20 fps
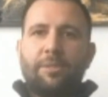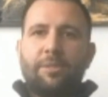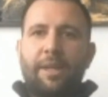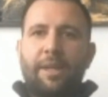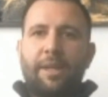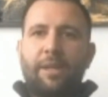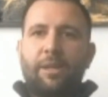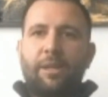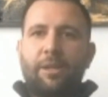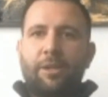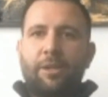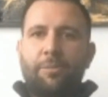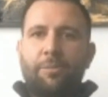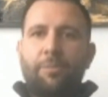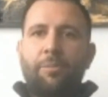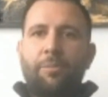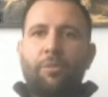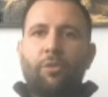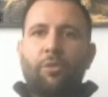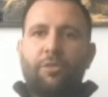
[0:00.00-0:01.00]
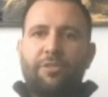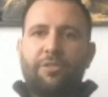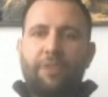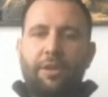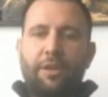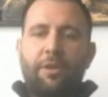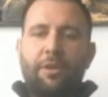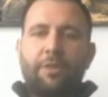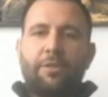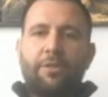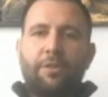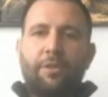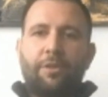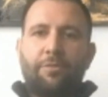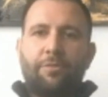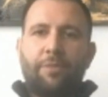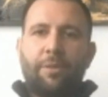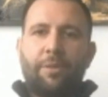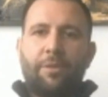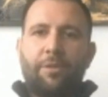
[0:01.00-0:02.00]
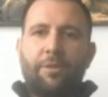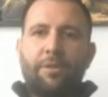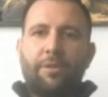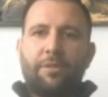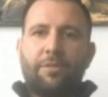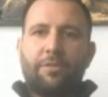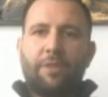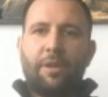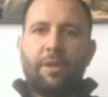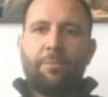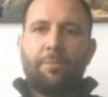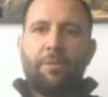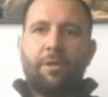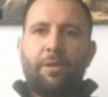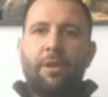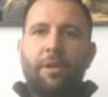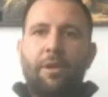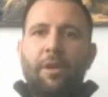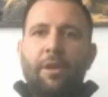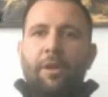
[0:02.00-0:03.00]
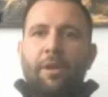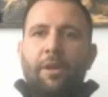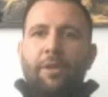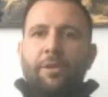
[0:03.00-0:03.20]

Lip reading: get a little bit more serious in November and December,